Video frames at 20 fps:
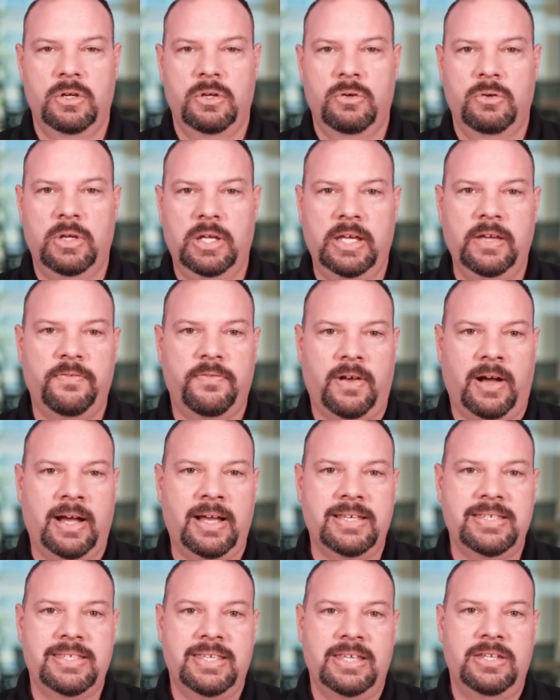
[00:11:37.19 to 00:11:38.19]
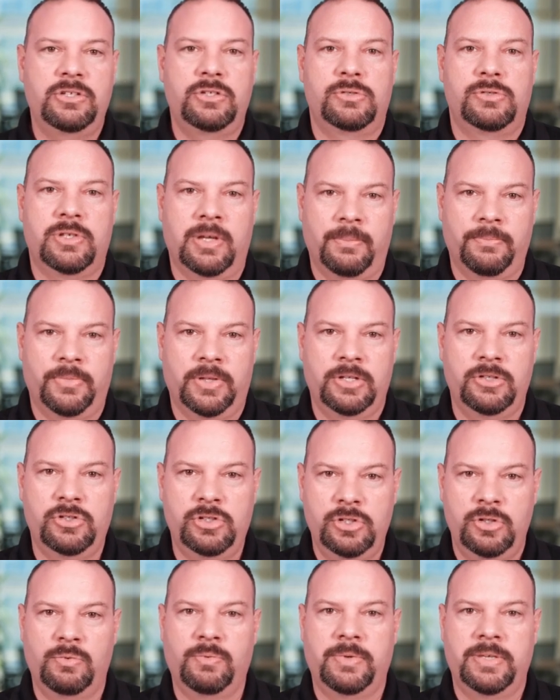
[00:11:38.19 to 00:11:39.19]
if I send you something, do
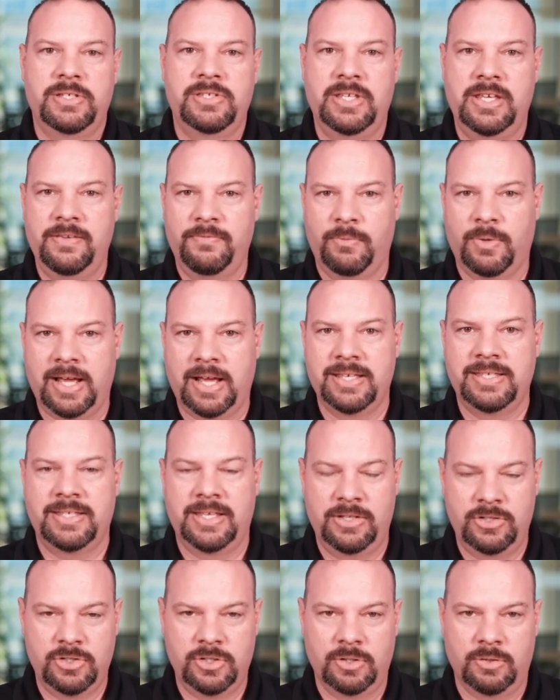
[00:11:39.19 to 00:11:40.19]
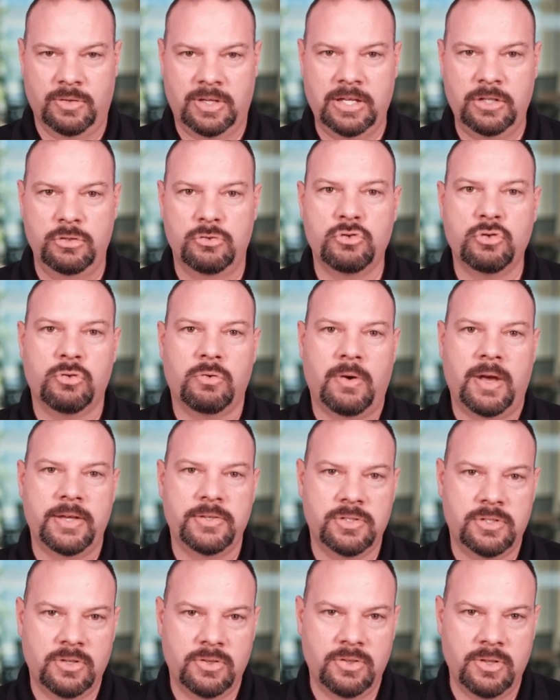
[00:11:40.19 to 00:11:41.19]
you receive what I sent you? Can you
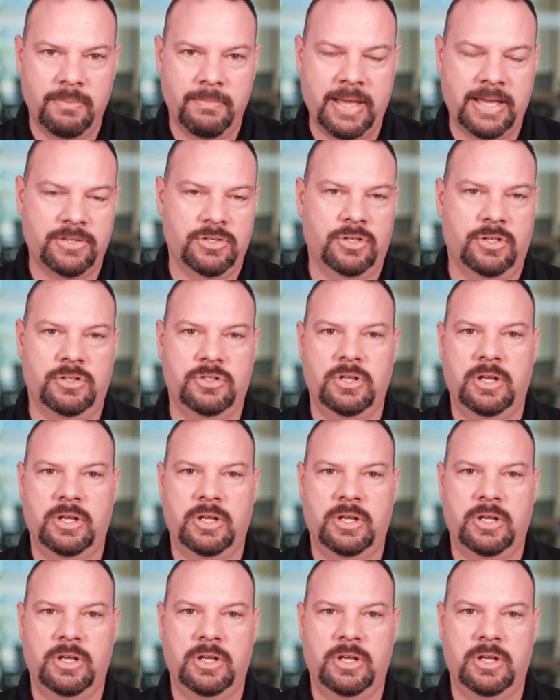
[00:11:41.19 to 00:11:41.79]
trust the message?